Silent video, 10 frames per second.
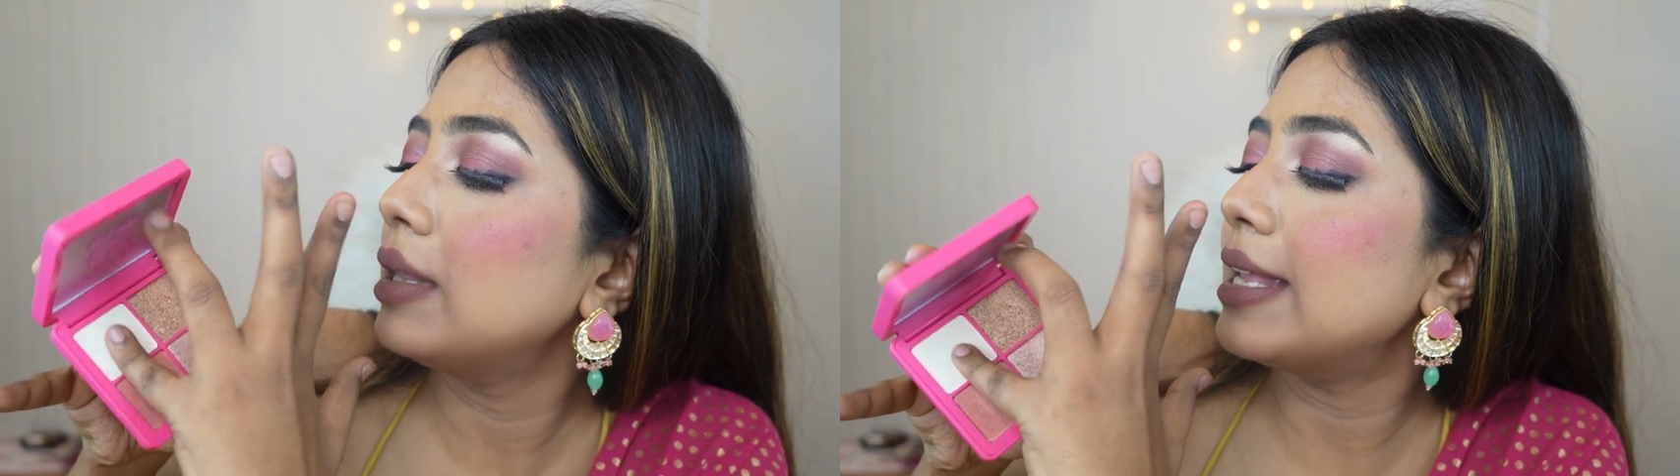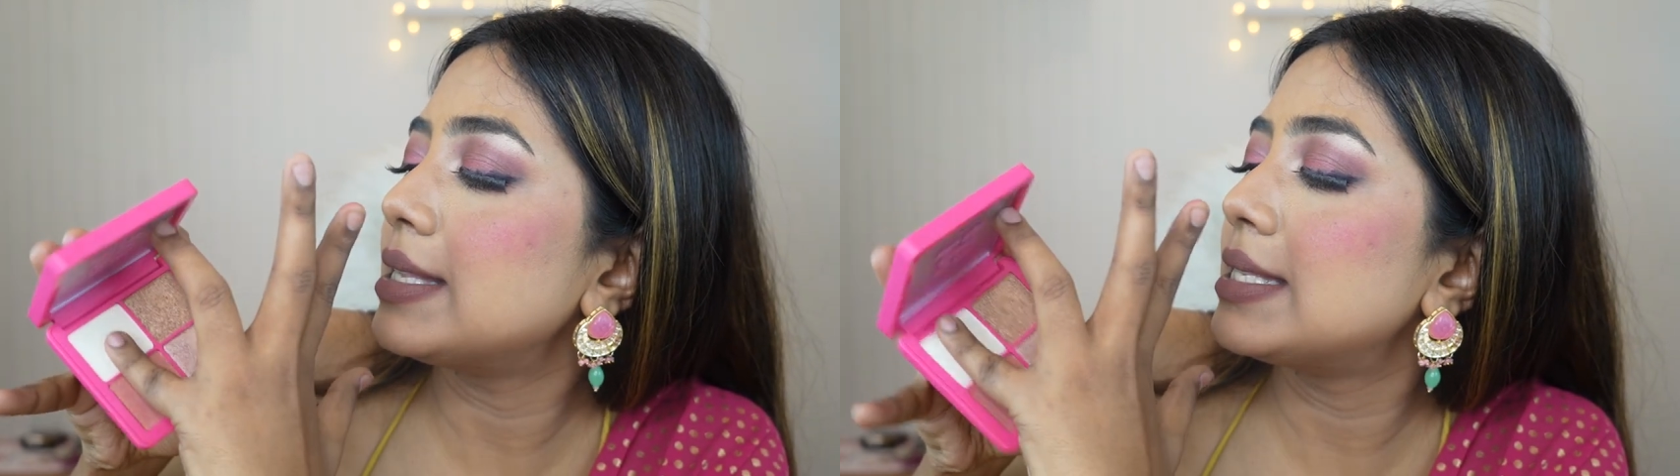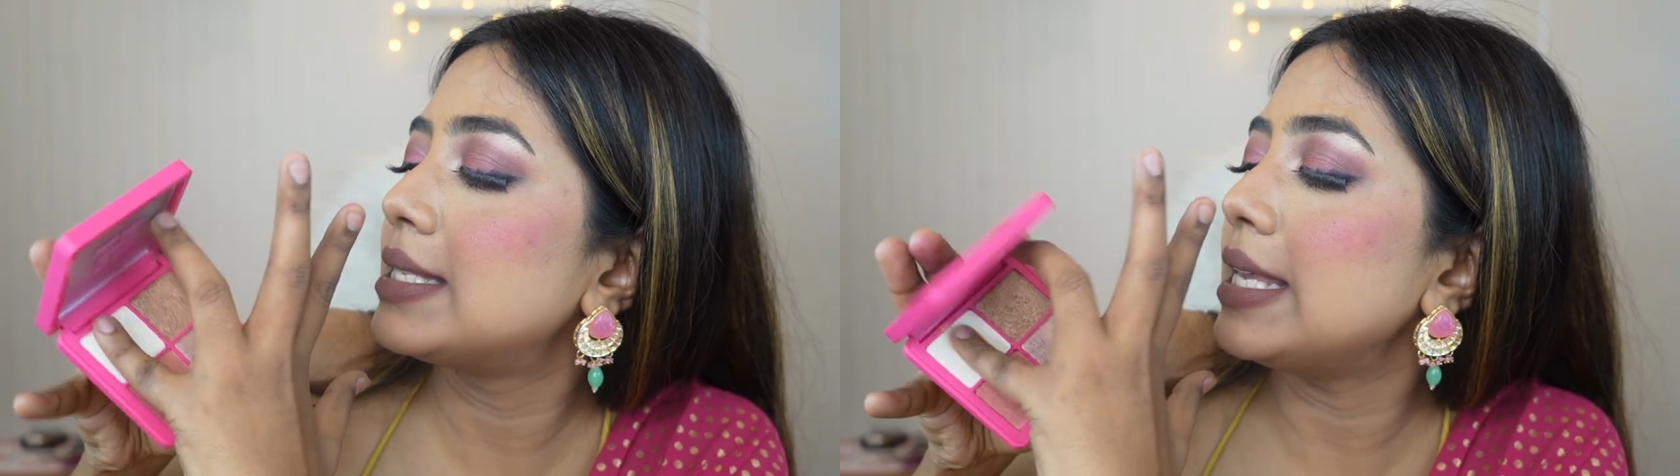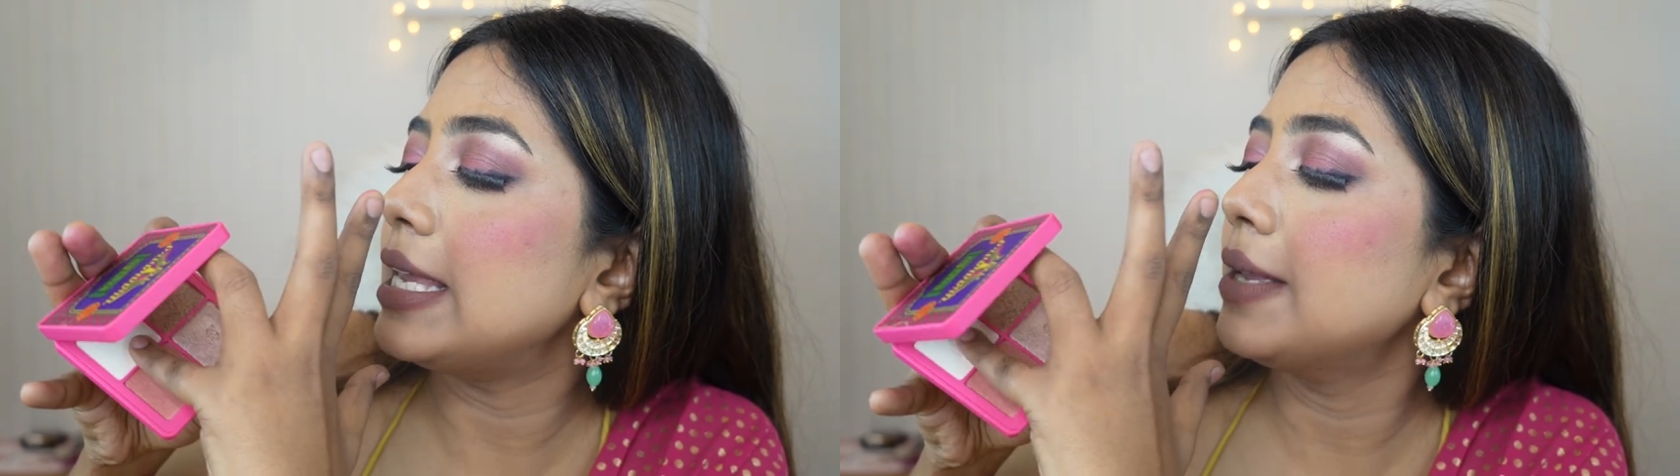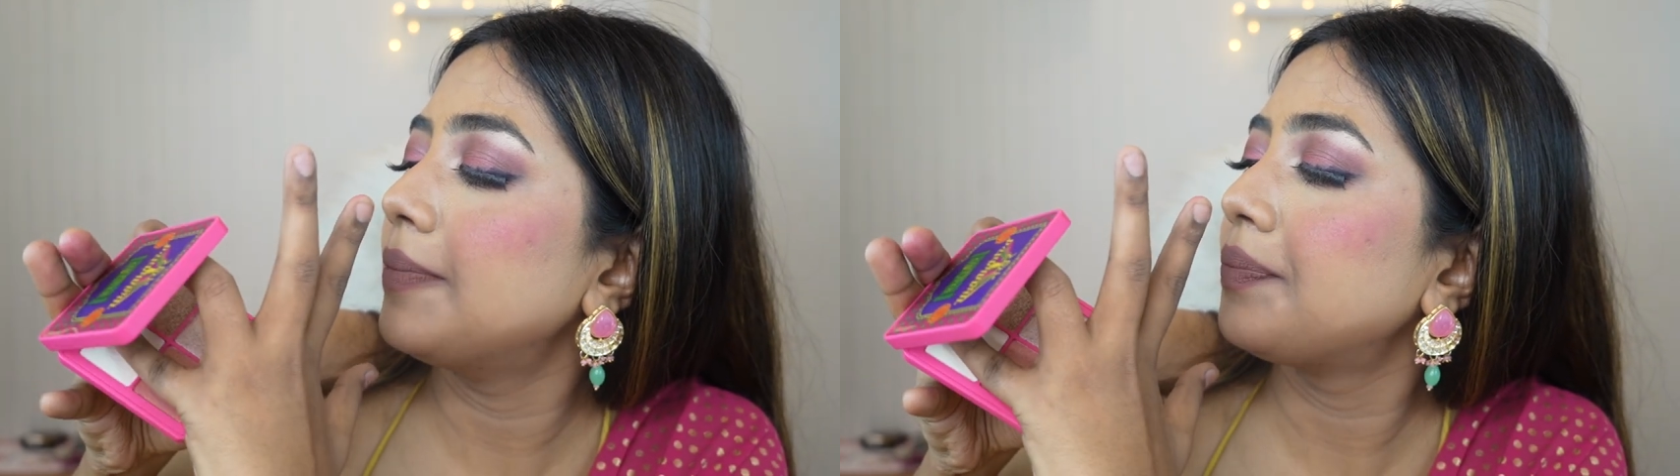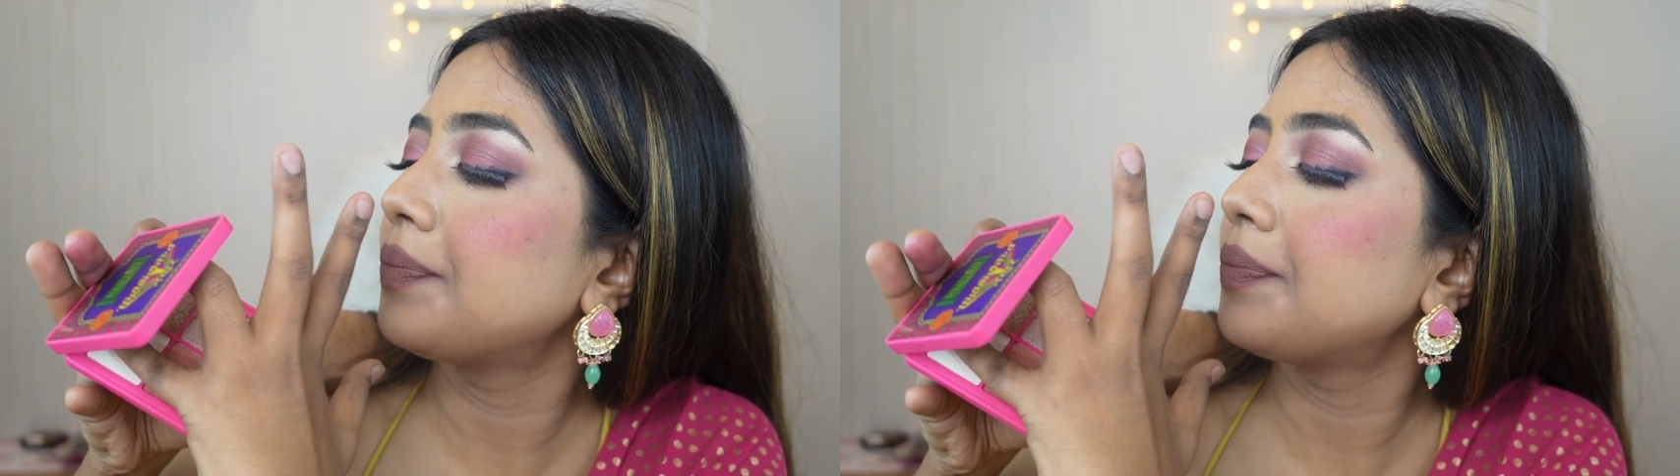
Let's see.